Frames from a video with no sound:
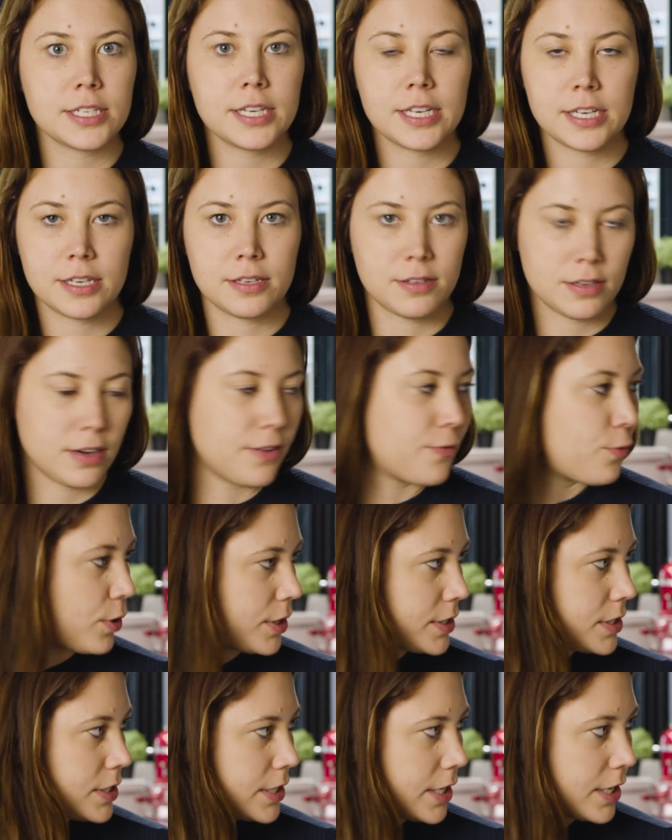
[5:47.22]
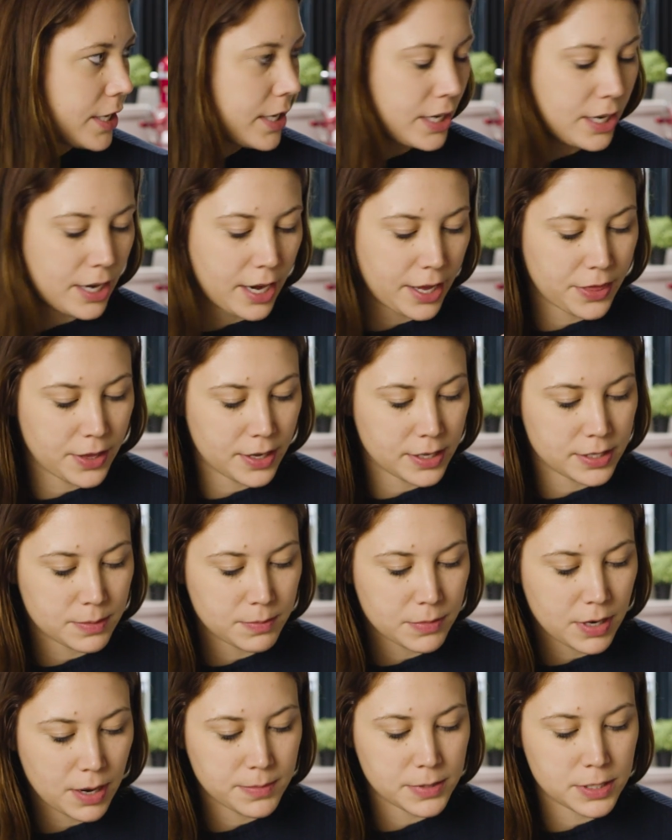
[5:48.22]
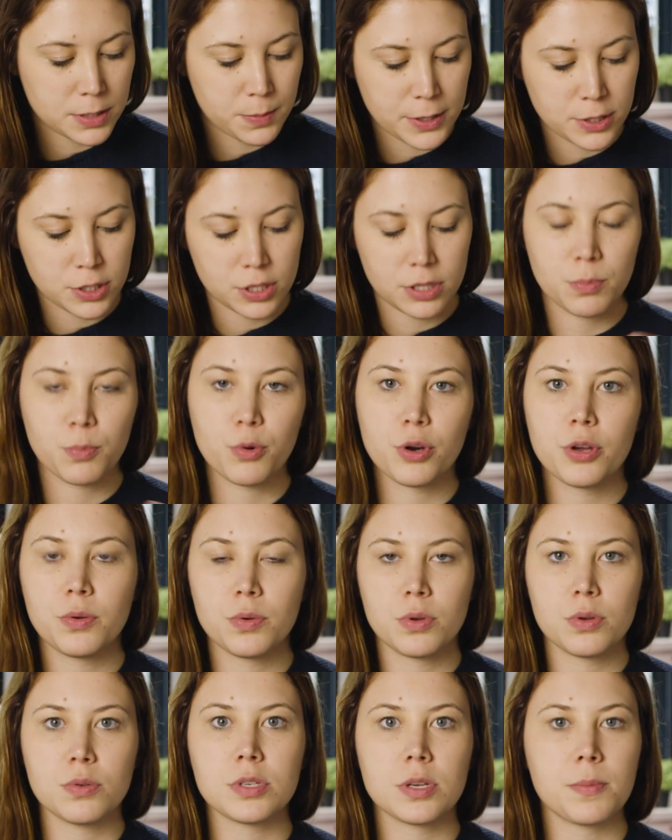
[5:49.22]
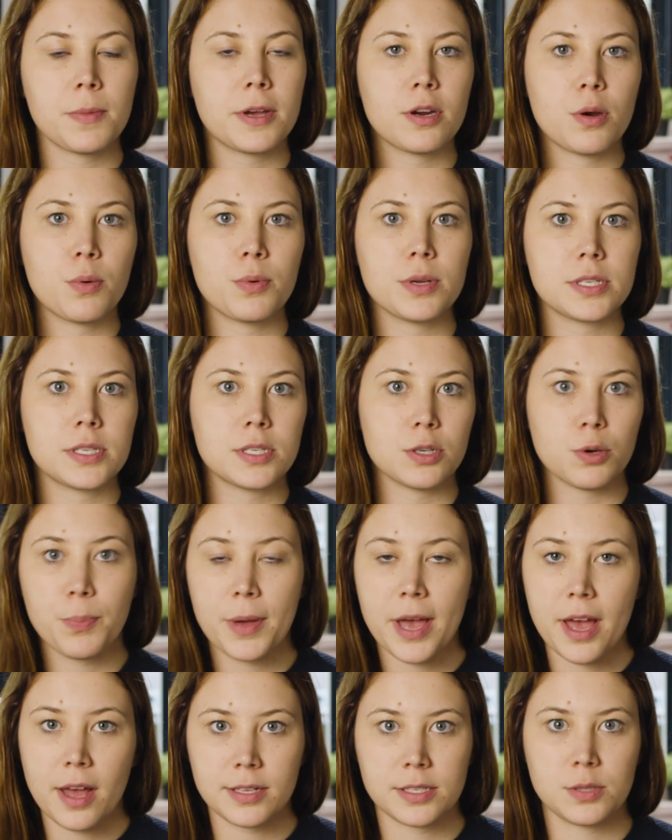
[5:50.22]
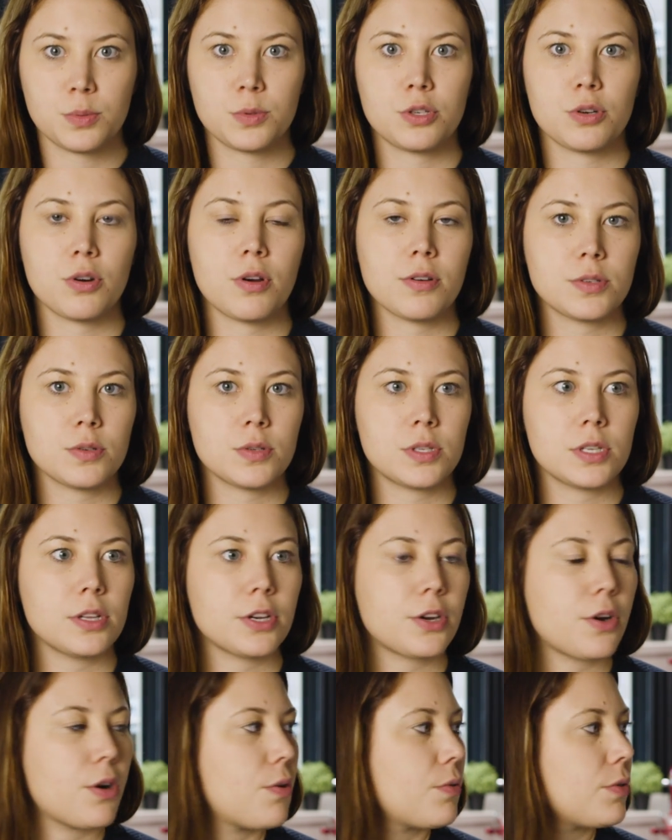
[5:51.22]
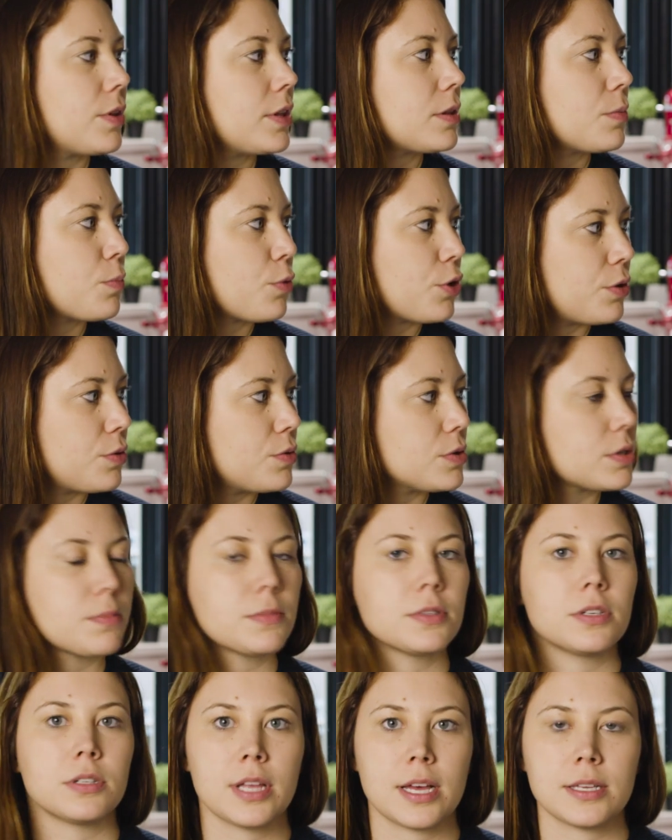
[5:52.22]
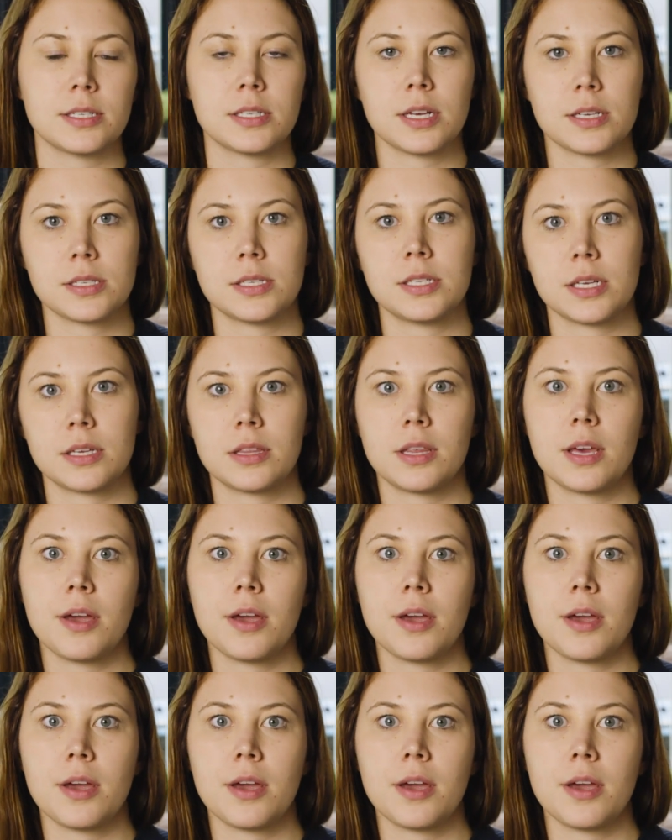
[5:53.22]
to avoid sticking. I think sometimes, especially the more you use them, I know with Silpats, which are also silicone, that the more you use them, the less non-stick